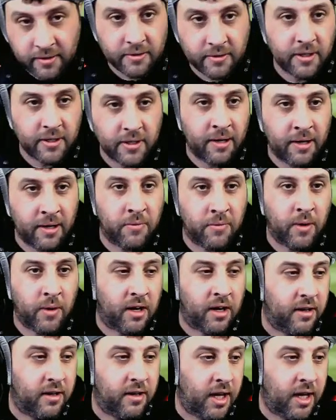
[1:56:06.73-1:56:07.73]

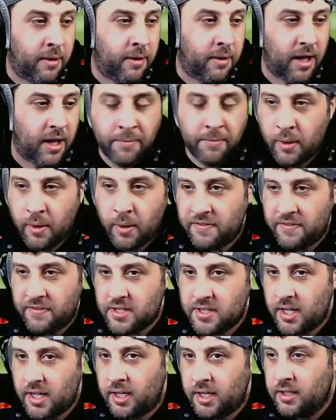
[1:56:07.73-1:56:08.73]

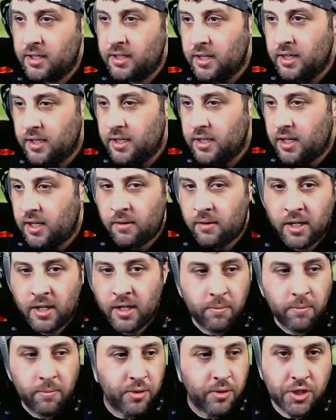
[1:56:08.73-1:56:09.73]
MUFC. I really
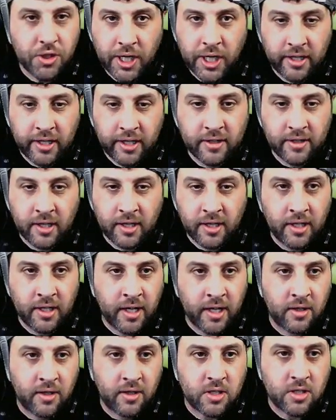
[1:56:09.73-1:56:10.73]
appreciate the
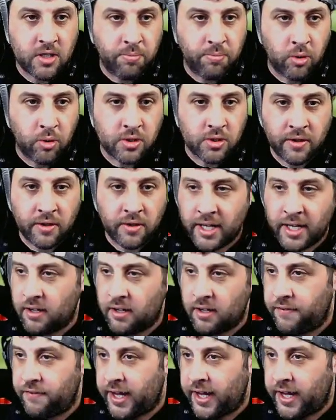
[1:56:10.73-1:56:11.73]
support, so thank you for that.